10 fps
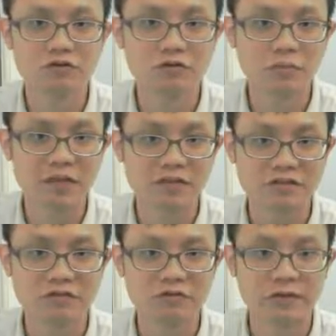2 plus
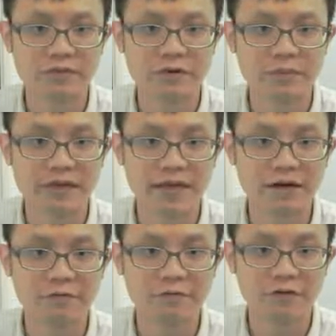2 it will
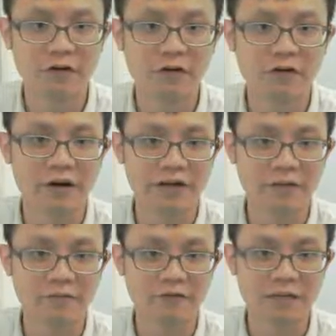become 4, and
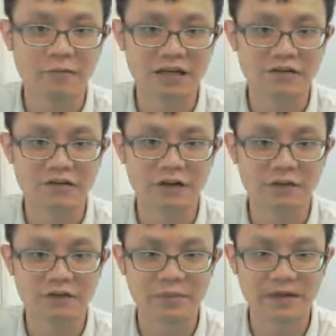then 4 plus 4
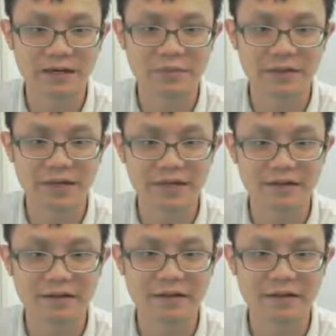it will become 8,